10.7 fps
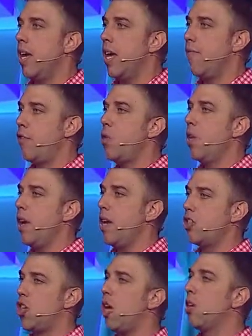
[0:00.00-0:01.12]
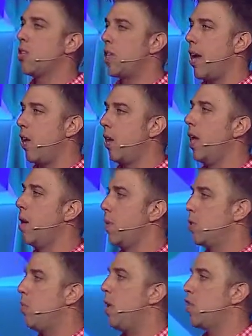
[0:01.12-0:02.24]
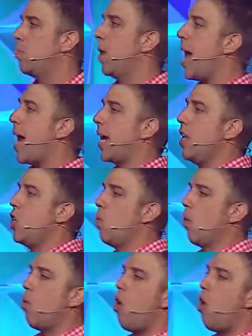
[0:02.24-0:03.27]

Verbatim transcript: if you were in a jail cell and it was pitch black and you were